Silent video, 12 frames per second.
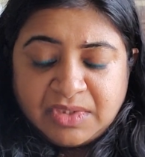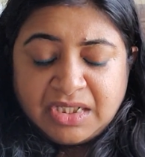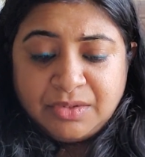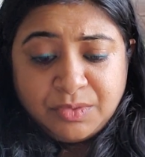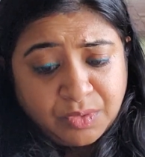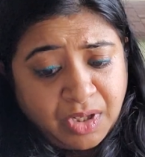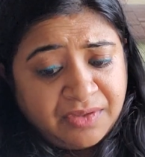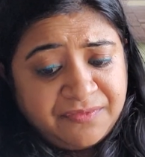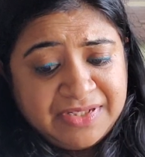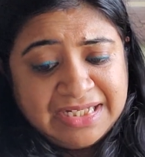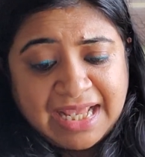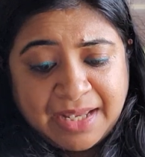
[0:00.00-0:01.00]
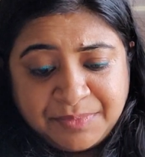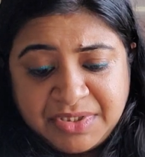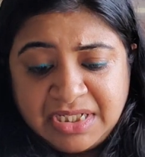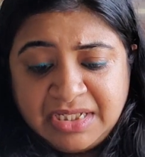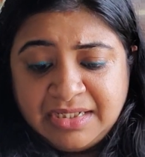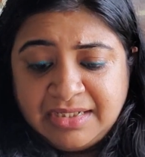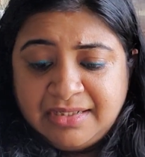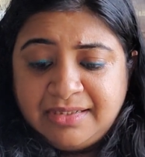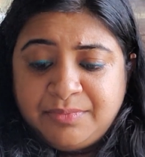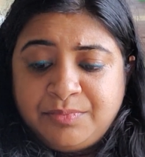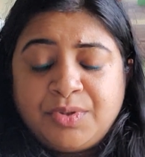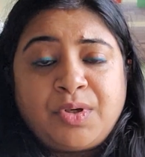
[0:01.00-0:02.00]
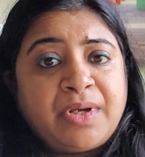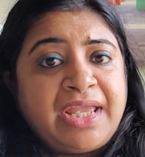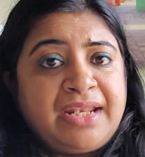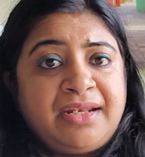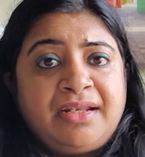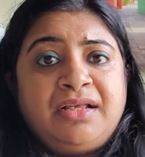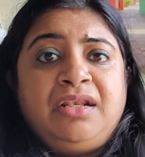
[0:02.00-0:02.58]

Do not feel empty, broken,